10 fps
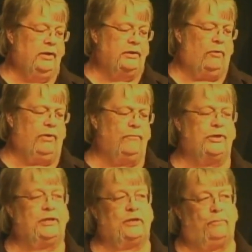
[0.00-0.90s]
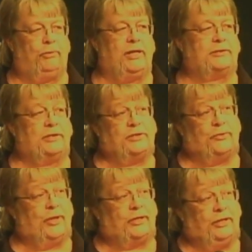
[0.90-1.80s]
Don't ever get to the place that
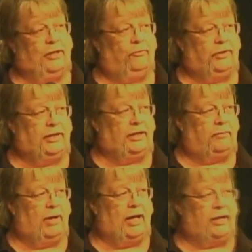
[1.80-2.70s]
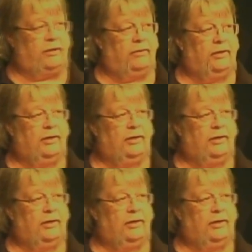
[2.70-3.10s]
you think you don't need anybody.